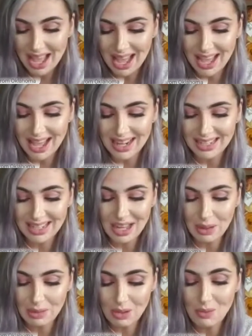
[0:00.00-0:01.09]
and
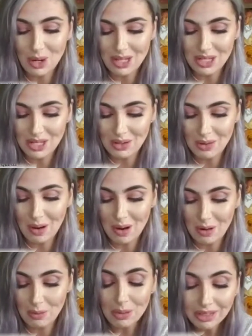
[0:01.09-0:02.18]
tell me what you
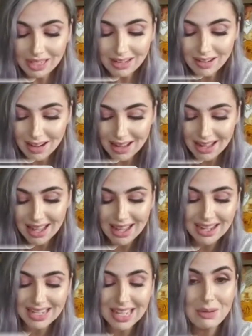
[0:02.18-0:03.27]
are working on
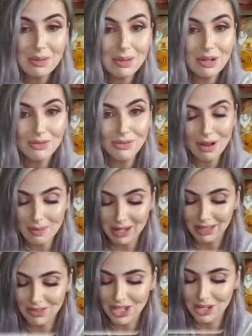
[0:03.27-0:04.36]
and tell me where you're from. I love to.